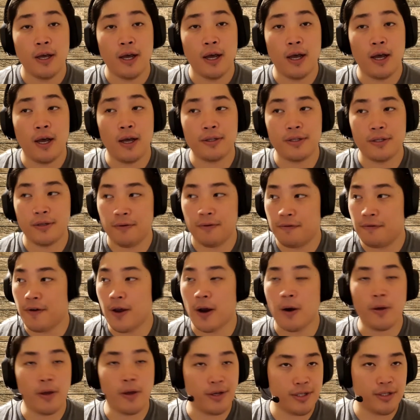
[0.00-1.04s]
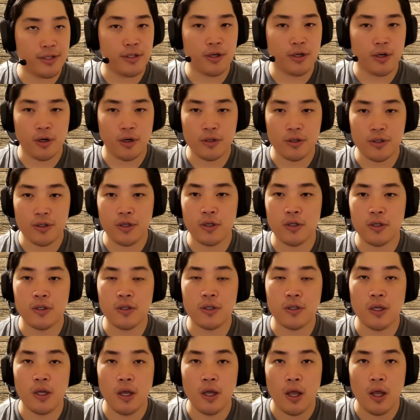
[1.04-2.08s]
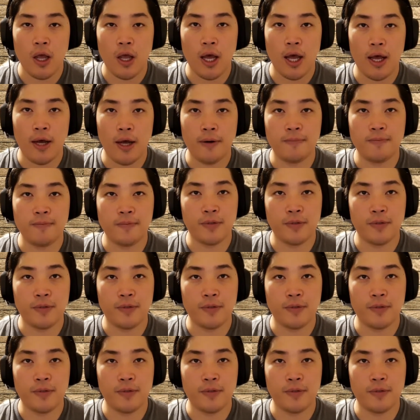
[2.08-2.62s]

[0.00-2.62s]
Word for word: uh, to various churches um,